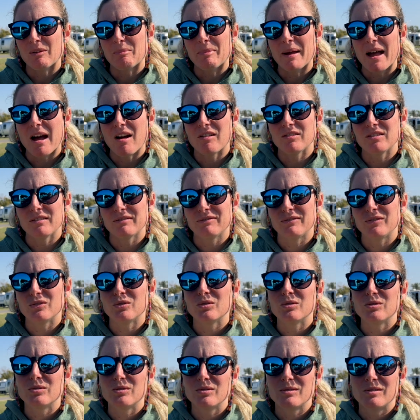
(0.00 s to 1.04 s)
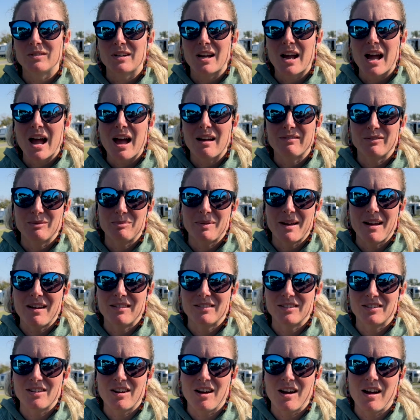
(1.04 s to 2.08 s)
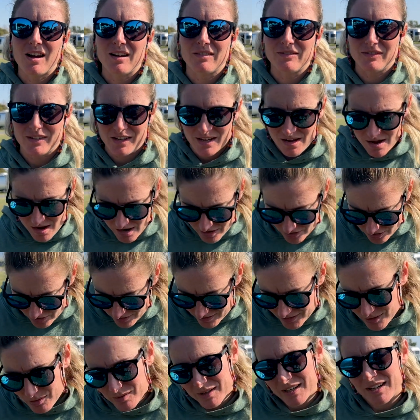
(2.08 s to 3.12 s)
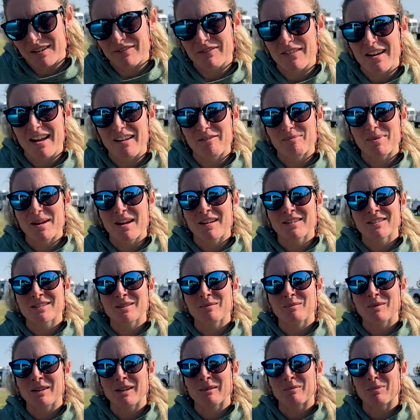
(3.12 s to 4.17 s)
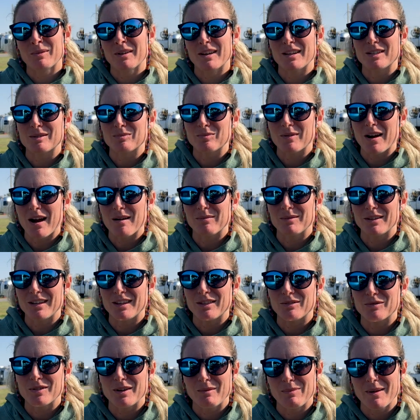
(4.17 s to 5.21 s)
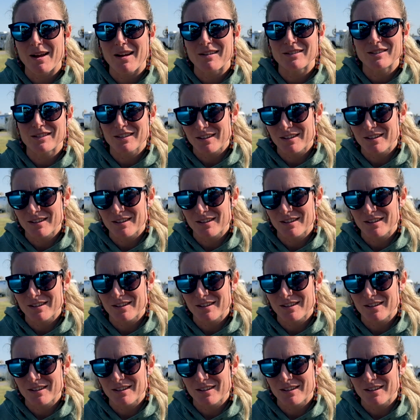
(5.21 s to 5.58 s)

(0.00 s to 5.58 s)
pound of food, a half a pound of coffee, 125 pounds of meat, plus probably 3 pounds of